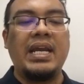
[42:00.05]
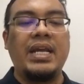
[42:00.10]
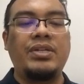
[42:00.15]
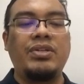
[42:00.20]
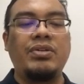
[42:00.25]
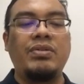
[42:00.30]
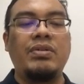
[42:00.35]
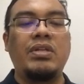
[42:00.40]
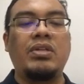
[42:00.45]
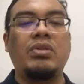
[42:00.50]

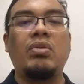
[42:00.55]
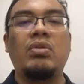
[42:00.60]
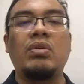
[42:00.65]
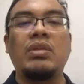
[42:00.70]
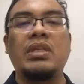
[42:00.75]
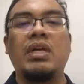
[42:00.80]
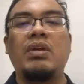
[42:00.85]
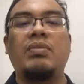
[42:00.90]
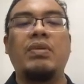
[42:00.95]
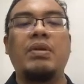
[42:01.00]
ratio, the
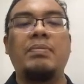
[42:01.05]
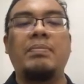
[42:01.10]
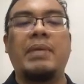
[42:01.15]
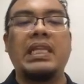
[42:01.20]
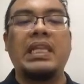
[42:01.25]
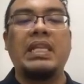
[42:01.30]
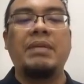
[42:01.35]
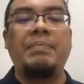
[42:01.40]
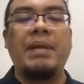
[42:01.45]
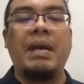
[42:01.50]
total we
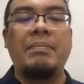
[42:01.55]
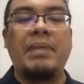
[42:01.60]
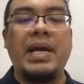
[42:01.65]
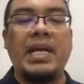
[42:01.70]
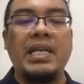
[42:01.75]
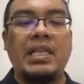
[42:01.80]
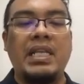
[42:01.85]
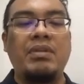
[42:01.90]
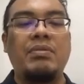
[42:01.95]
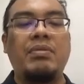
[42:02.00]
multiply
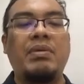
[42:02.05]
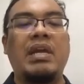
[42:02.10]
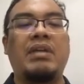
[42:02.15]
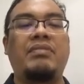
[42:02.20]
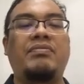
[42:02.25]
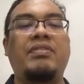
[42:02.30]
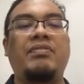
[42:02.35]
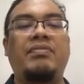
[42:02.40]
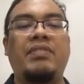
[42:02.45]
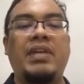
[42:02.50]
by 3, we
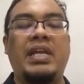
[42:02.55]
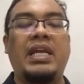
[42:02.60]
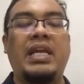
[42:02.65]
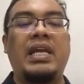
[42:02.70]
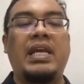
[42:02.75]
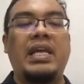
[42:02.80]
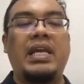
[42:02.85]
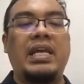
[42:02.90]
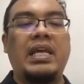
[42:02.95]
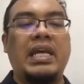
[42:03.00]
get 15.
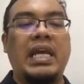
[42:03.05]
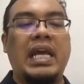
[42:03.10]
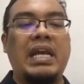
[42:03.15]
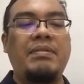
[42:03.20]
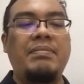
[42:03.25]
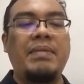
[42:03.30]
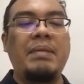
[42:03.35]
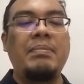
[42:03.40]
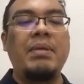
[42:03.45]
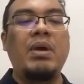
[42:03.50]
And
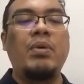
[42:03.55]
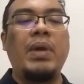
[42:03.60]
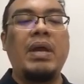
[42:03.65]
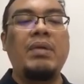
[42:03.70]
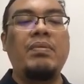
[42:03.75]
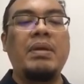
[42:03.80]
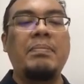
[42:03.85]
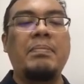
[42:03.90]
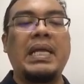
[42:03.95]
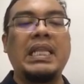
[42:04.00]
remember,
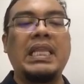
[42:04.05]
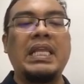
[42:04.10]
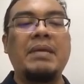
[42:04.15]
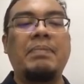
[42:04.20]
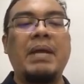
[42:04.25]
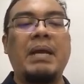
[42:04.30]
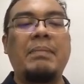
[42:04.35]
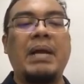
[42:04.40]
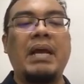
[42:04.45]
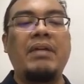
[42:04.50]
when we
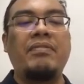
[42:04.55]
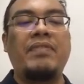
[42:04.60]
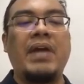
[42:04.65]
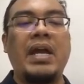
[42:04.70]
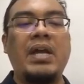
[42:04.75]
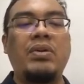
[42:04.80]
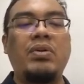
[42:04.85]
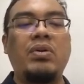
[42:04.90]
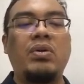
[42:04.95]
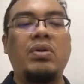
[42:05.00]
multiply by
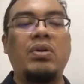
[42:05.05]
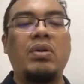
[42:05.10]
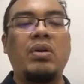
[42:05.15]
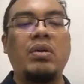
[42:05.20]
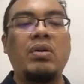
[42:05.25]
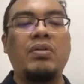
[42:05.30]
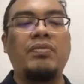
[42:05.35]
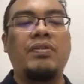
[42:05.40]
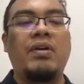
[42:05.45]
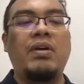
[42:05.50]
5,
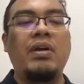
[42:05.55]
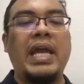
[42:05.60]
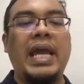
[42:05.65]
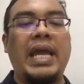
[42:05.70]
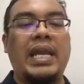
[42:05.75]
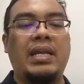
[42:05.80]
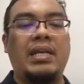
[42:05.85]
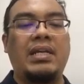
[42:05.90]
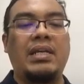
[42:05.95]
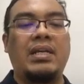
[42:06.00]
don't
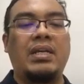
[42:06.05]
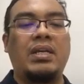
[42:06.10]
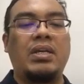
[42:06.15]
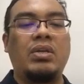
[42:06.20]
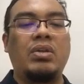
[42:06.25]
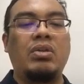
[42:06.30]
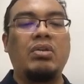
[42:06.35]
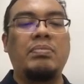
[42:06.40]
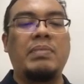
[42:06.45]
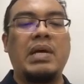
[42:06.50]
forget
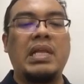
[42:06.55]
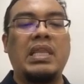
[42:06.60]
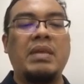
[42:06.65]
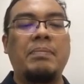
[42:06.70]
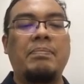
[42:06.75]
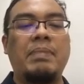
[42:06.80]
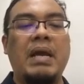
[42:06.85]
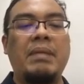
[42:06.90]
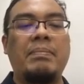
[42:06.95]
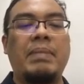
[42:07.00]
to
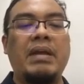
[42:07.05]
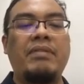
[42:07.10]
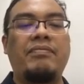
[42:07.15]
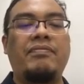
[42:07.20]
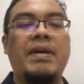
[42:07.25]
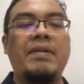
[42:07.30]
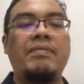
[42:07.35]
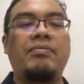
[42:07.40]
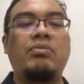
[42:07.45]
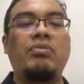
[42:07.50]
multiply by
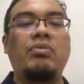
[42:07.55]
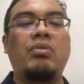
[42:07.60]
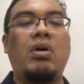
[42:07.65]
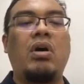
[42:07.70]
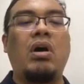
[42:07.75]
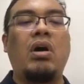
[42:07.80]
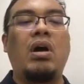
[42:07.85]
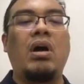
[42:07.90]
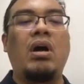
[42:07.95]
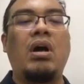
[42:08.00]
5 to
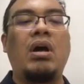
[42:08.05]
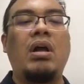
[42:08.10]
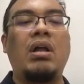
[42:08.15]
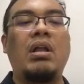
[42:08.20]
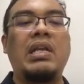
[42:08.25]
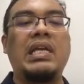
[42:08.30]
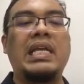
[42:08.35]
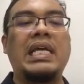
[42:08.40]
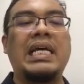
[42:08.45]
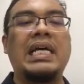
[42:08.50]

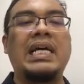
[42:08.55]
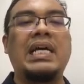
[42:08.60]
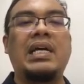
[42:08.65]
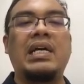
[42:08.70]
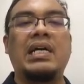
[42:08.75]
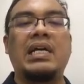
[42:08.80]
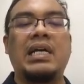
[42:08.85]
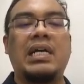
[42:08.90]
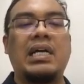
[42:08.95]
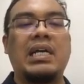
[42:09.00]
all
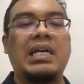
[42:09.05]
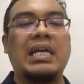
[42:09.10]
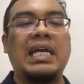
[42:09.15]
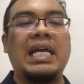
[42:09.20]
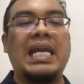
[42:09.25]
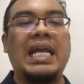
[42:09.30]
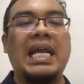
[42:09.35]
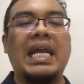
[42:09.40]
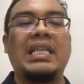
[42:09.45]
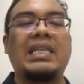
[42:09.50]
the
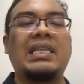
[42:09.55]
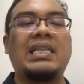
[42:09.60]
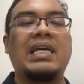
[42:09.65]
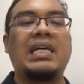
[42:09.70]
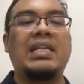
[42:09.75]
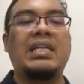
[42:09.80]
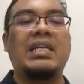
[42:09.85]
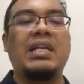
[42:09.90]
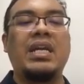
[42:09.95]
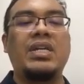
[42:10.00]

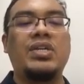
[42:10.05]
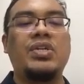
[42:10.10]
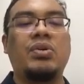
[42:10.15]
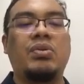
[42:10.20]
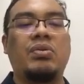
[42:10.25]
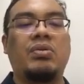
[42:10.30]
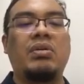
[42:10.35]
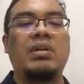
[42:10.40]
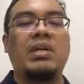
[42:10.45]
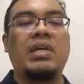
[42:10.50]
related
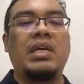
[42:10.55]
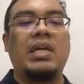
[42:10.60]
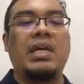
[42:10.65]
ratio.